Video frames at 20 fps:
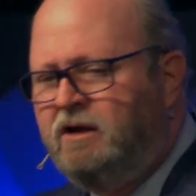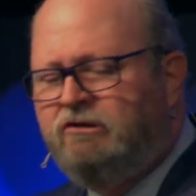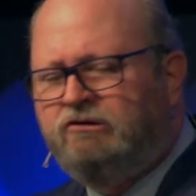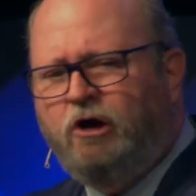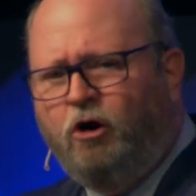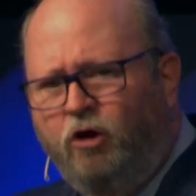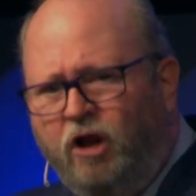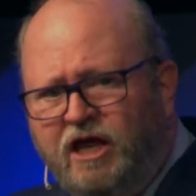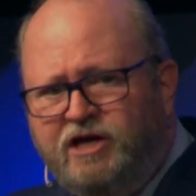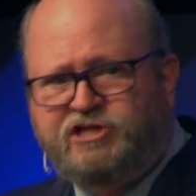The
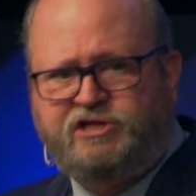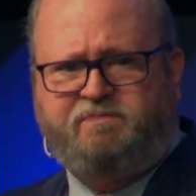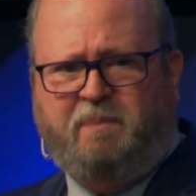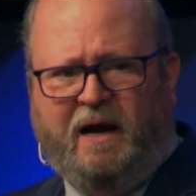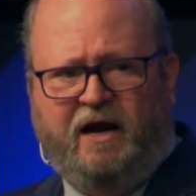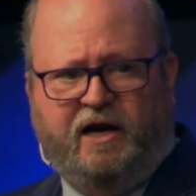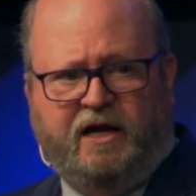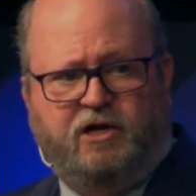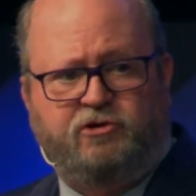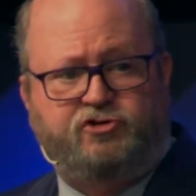Holy
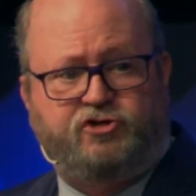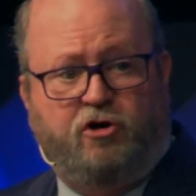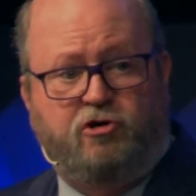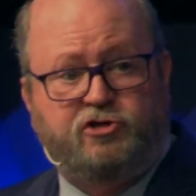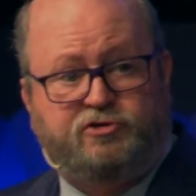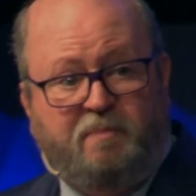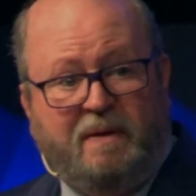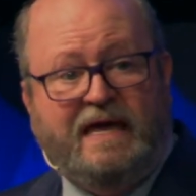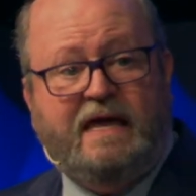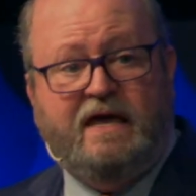Spirit
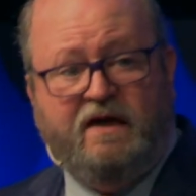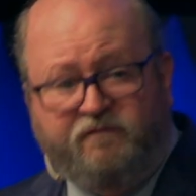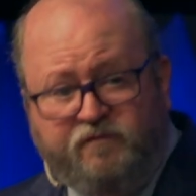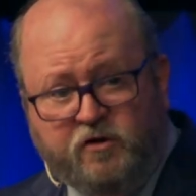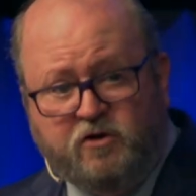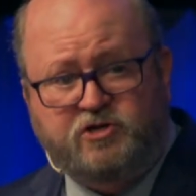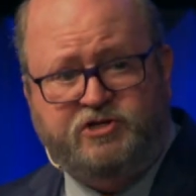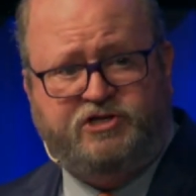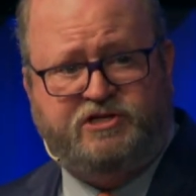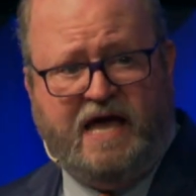controls me. If
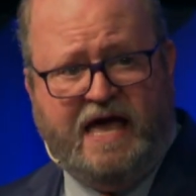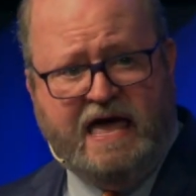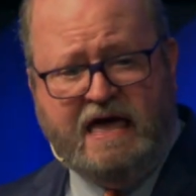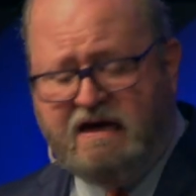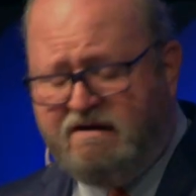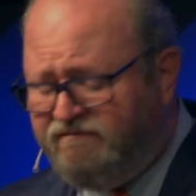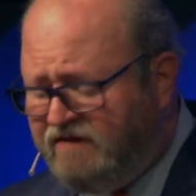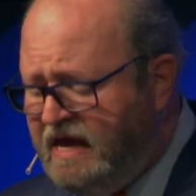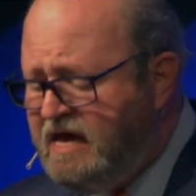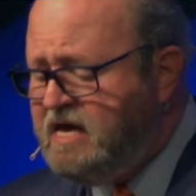you're
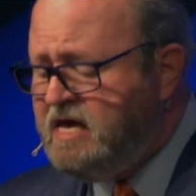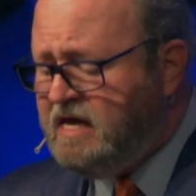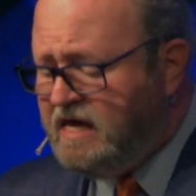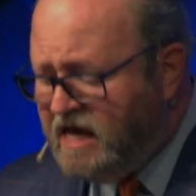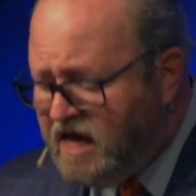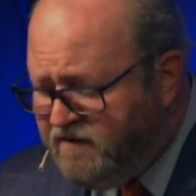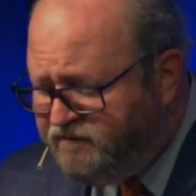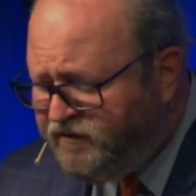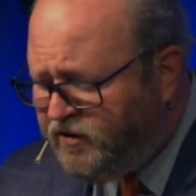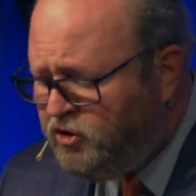saved,
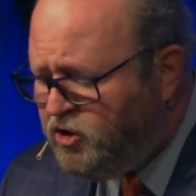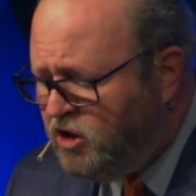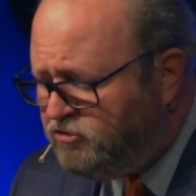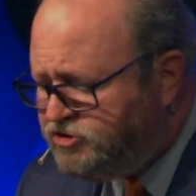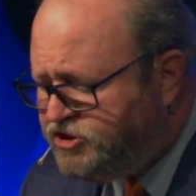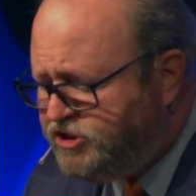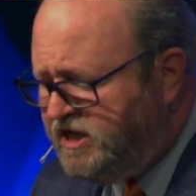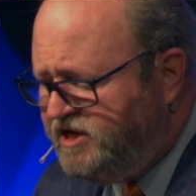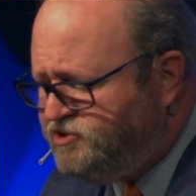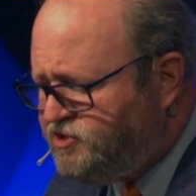if you know
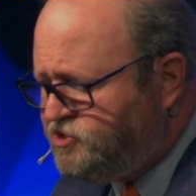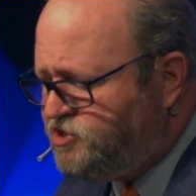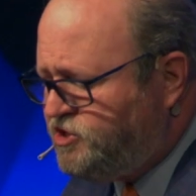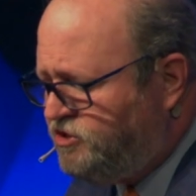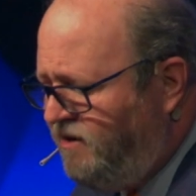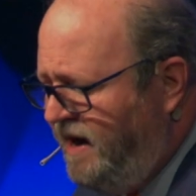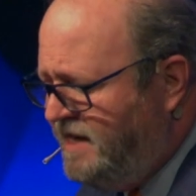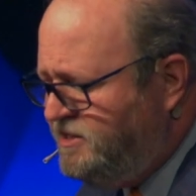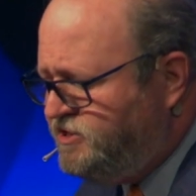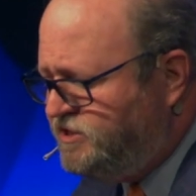Jesus
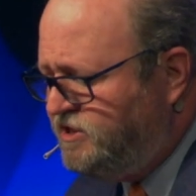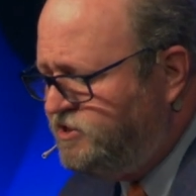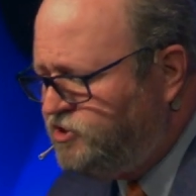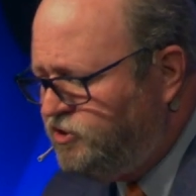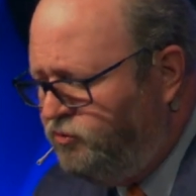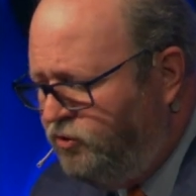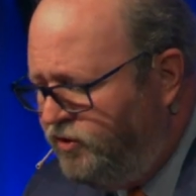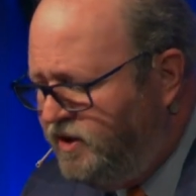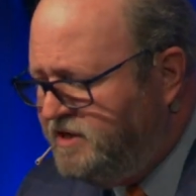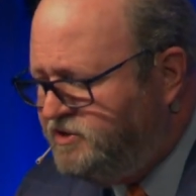Christ as
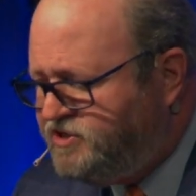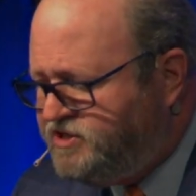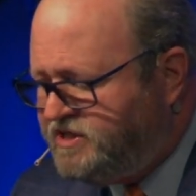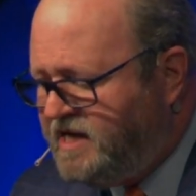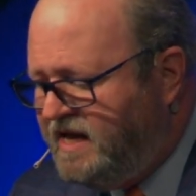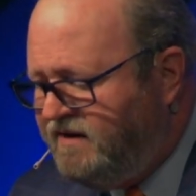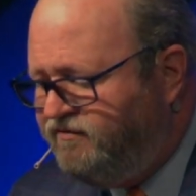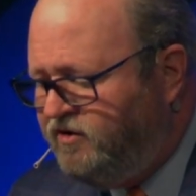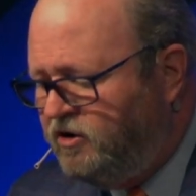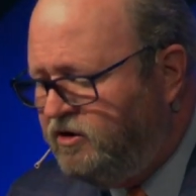Lord and
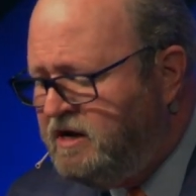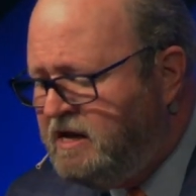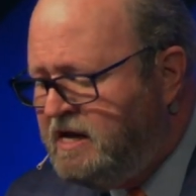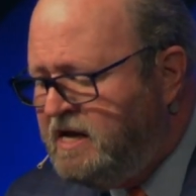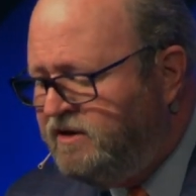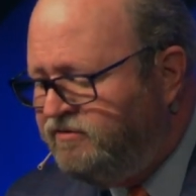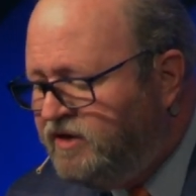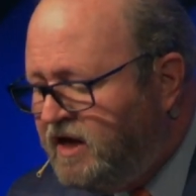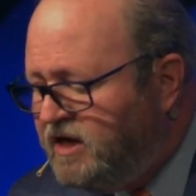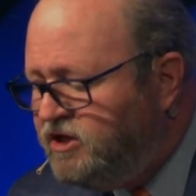Savior,
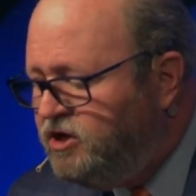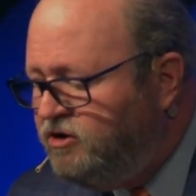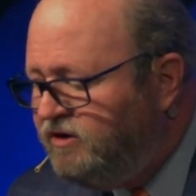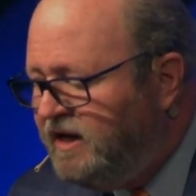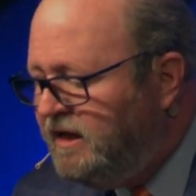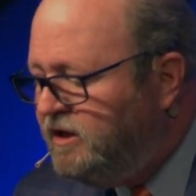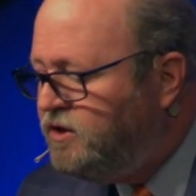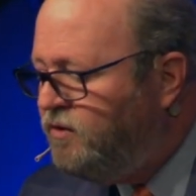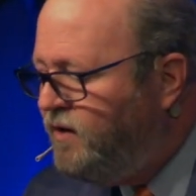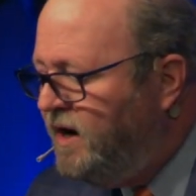then you
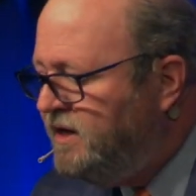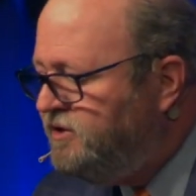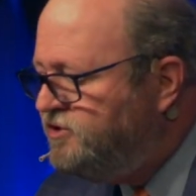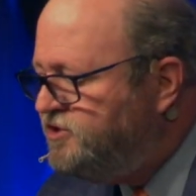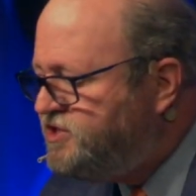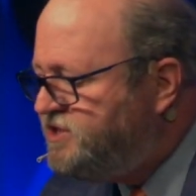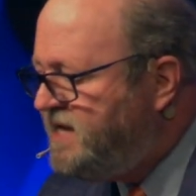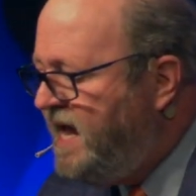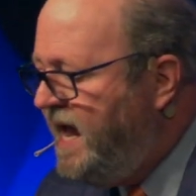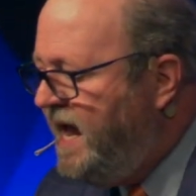need to
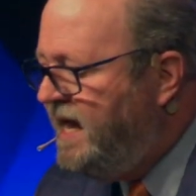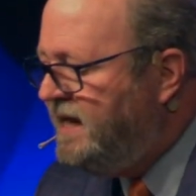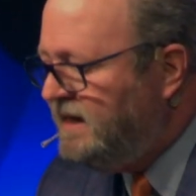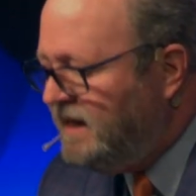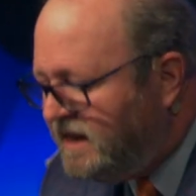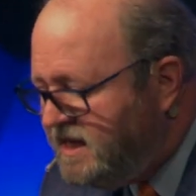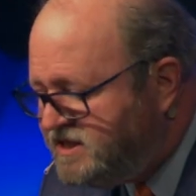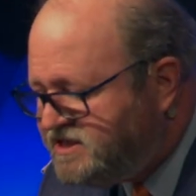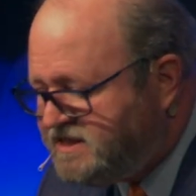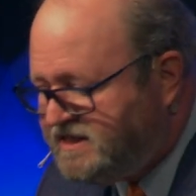understand,
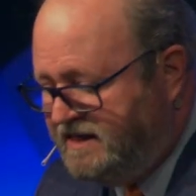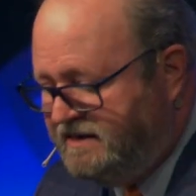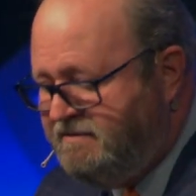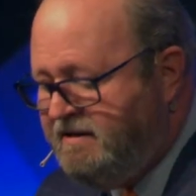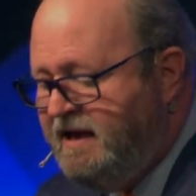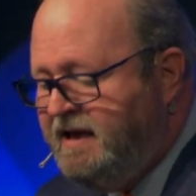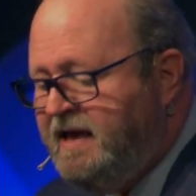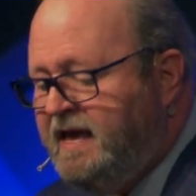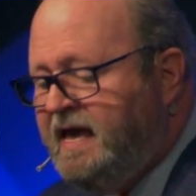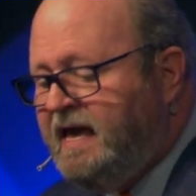listen,
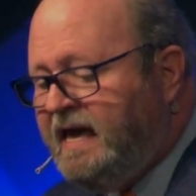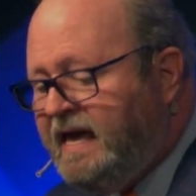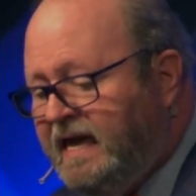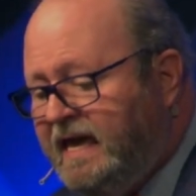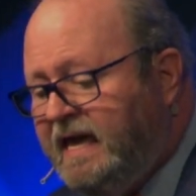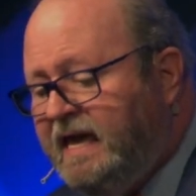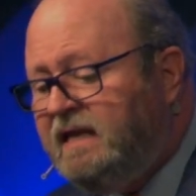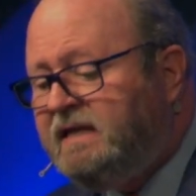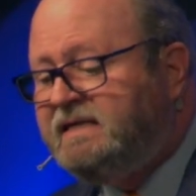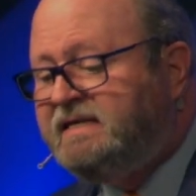
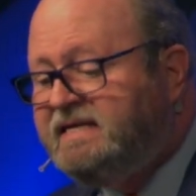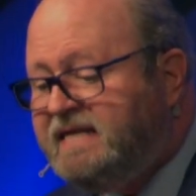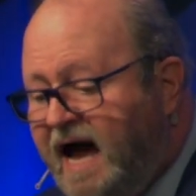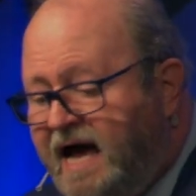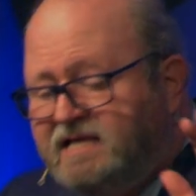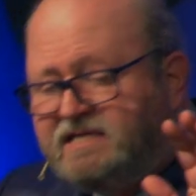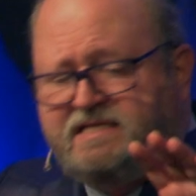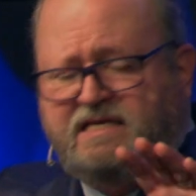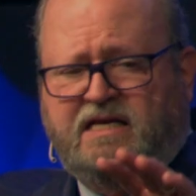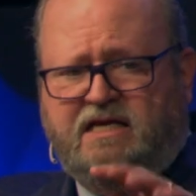he
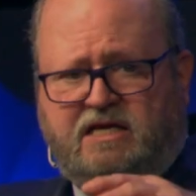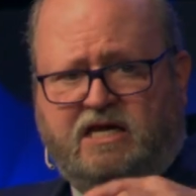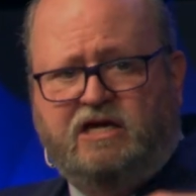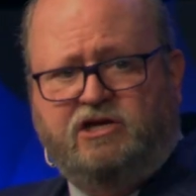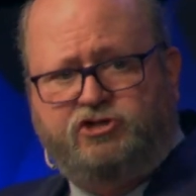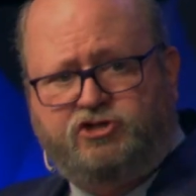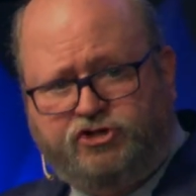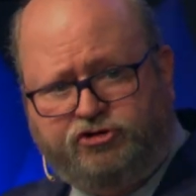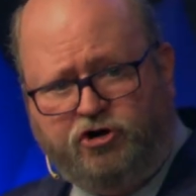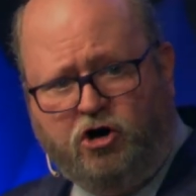doesn't
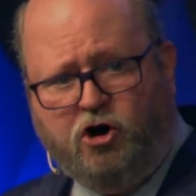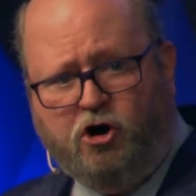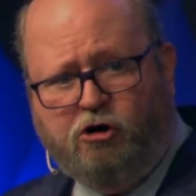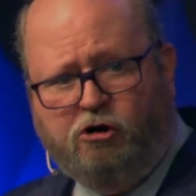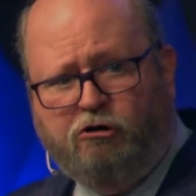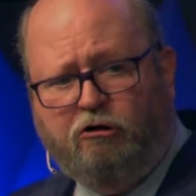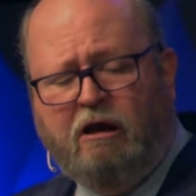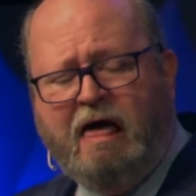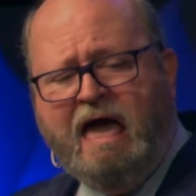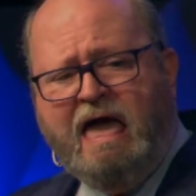
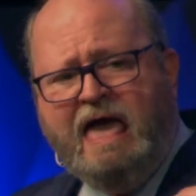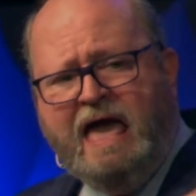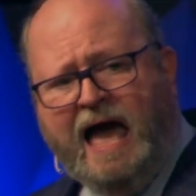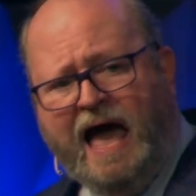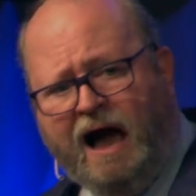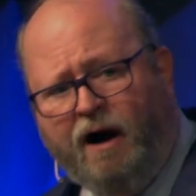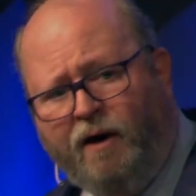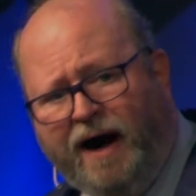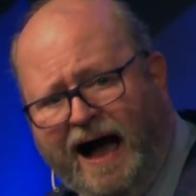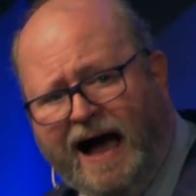control
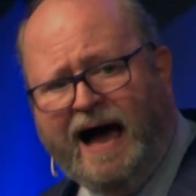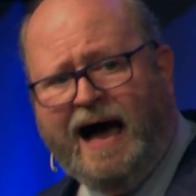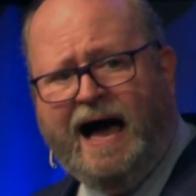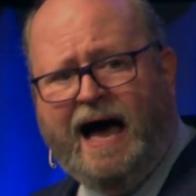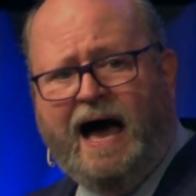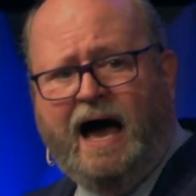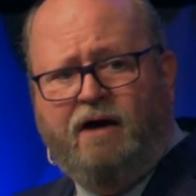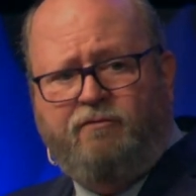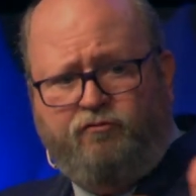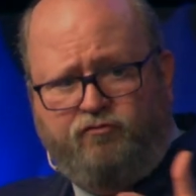how
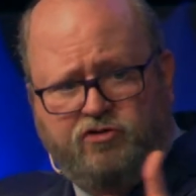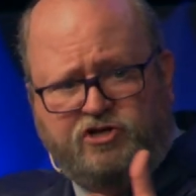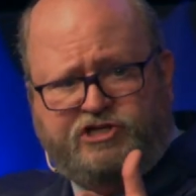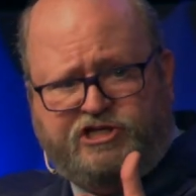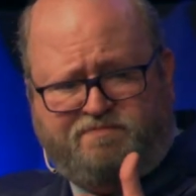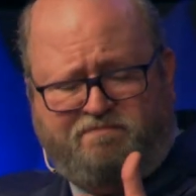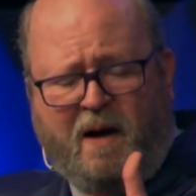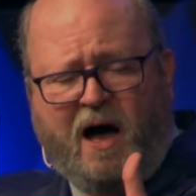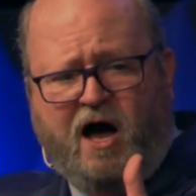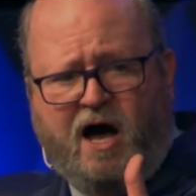I
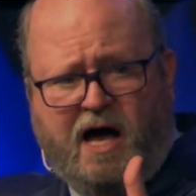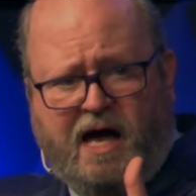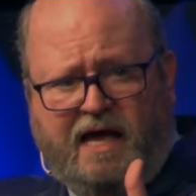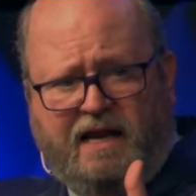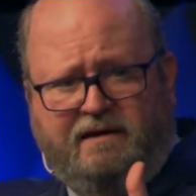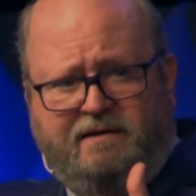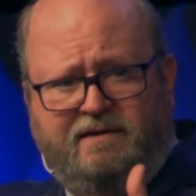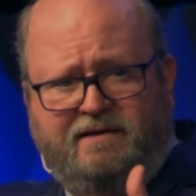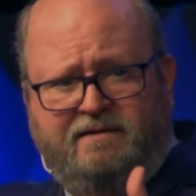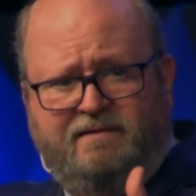
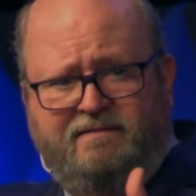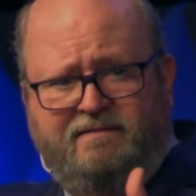respond.